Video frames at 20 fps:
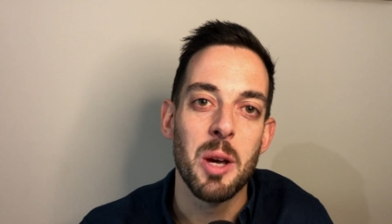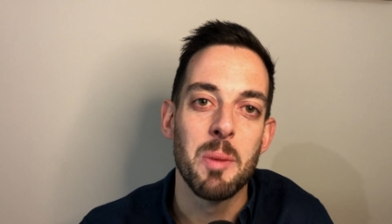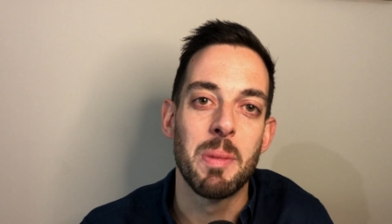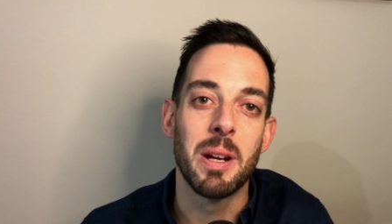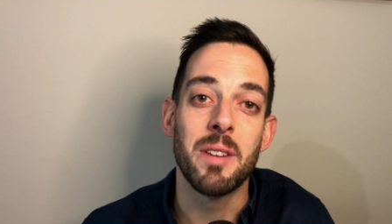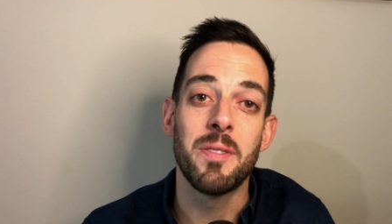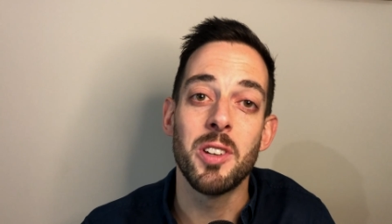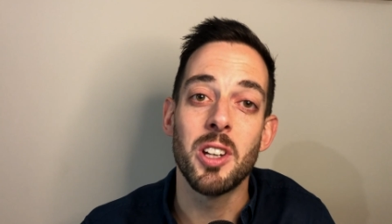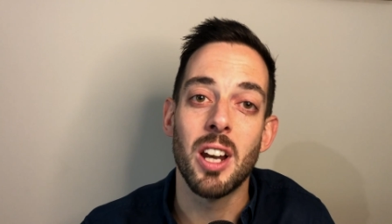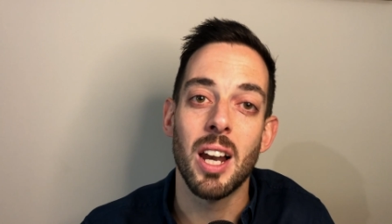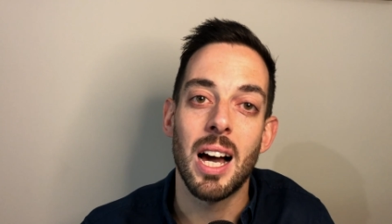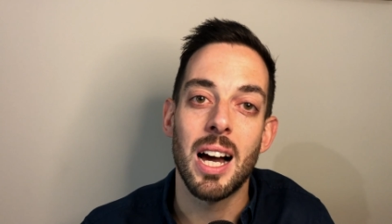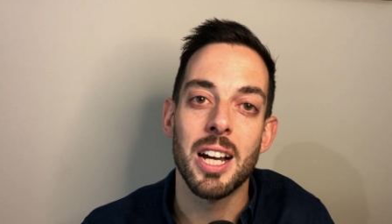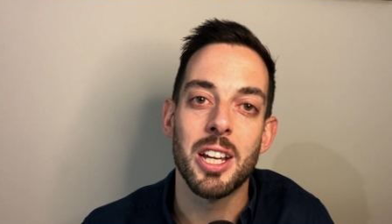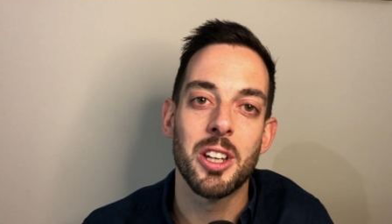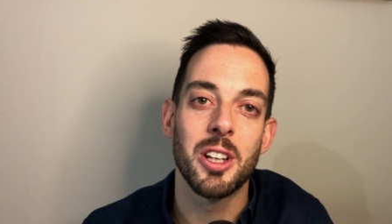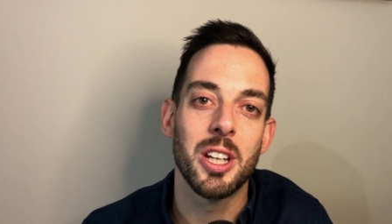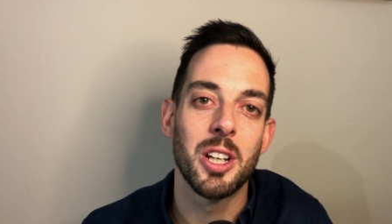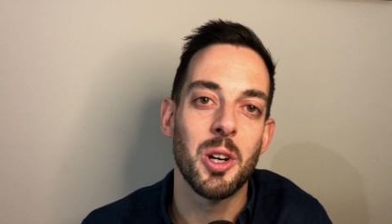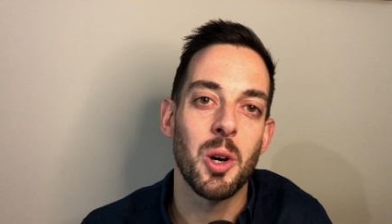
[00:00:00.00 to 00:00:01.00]
but if you'd
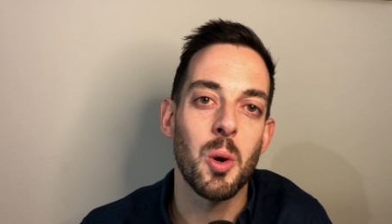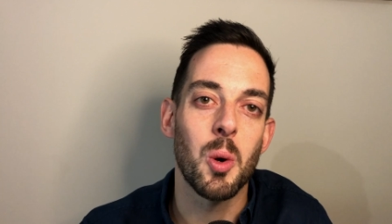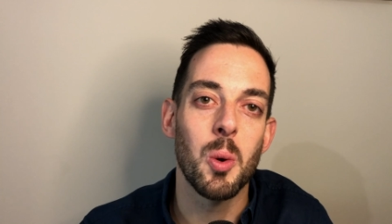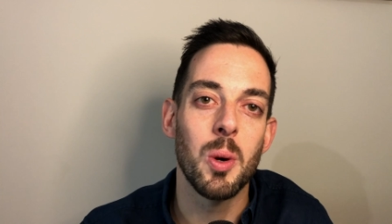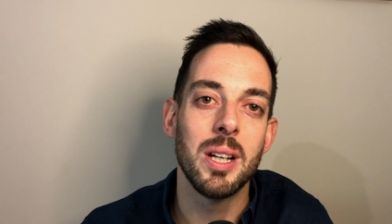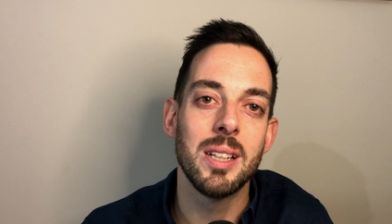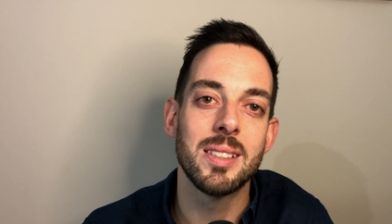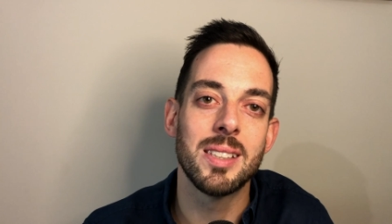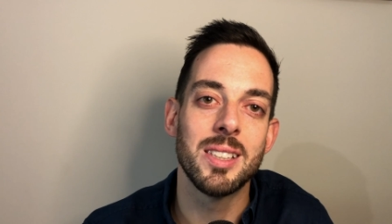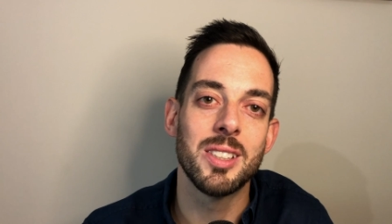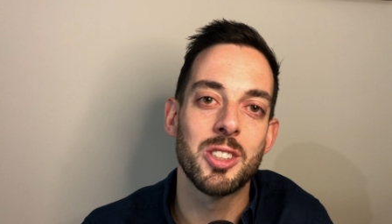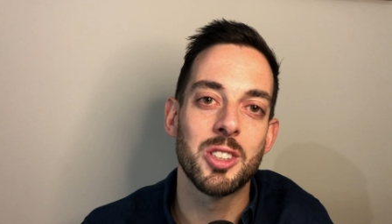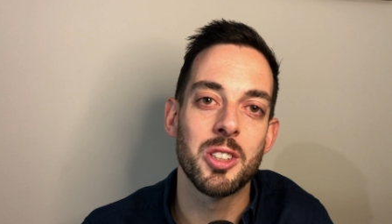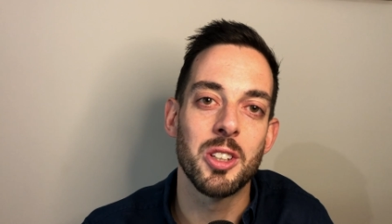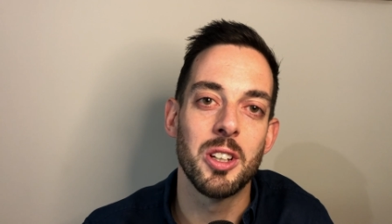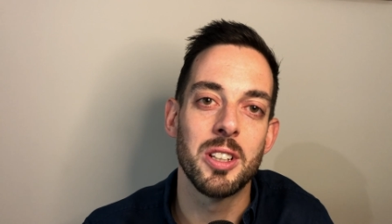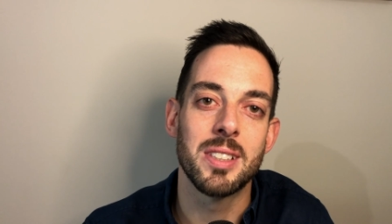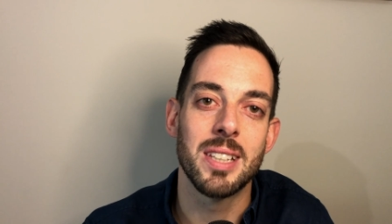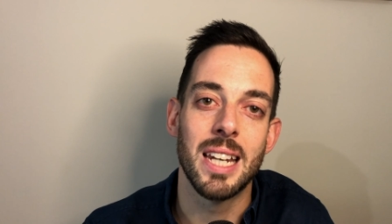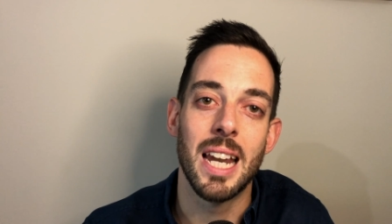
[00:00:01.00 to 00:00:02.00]
like, you can always
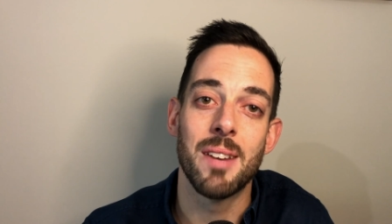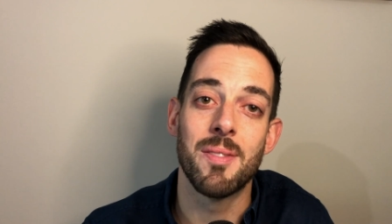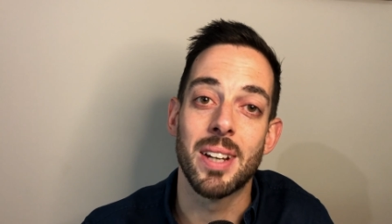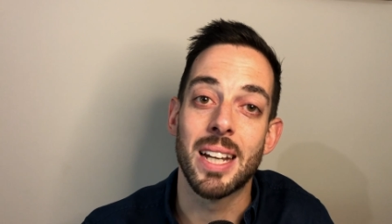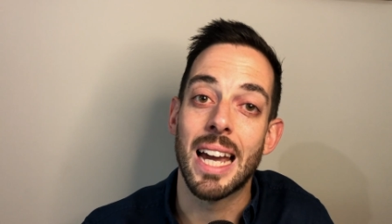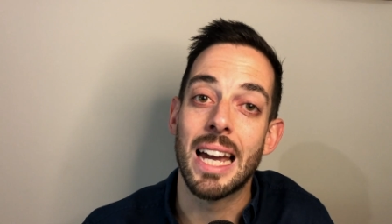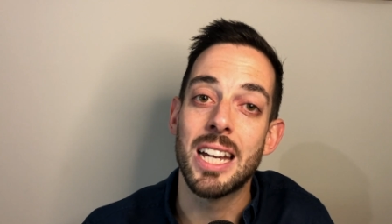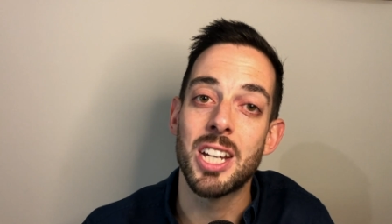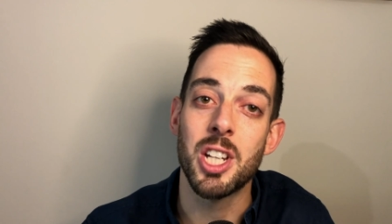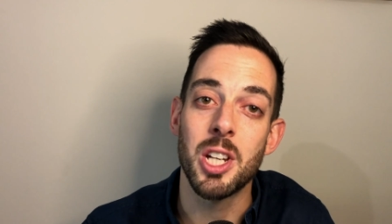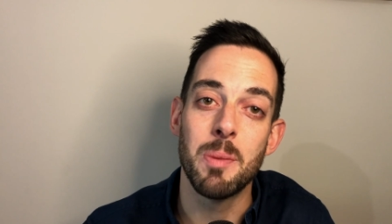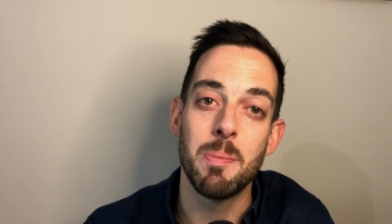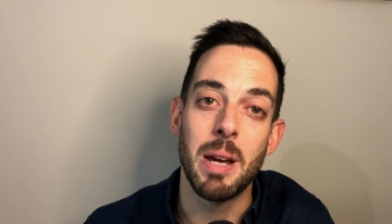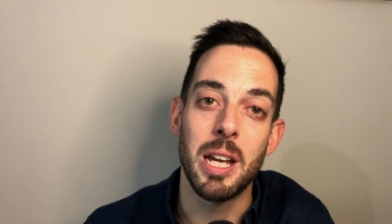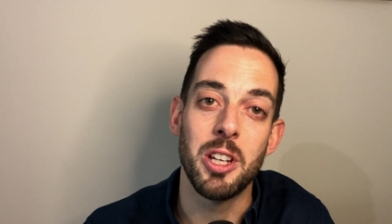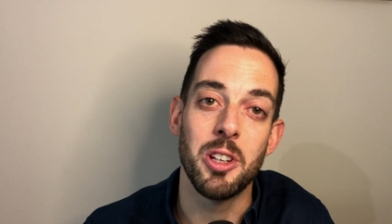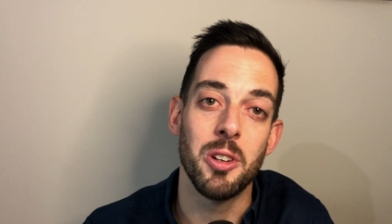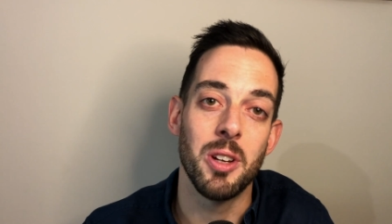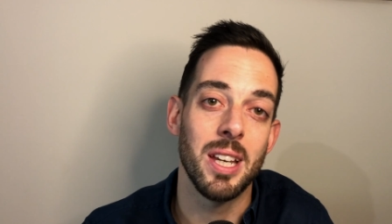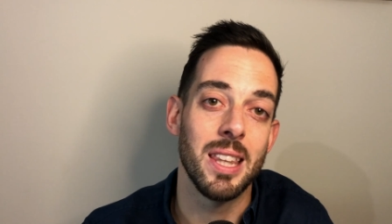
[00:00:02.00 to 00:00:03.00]
insert a navigation menu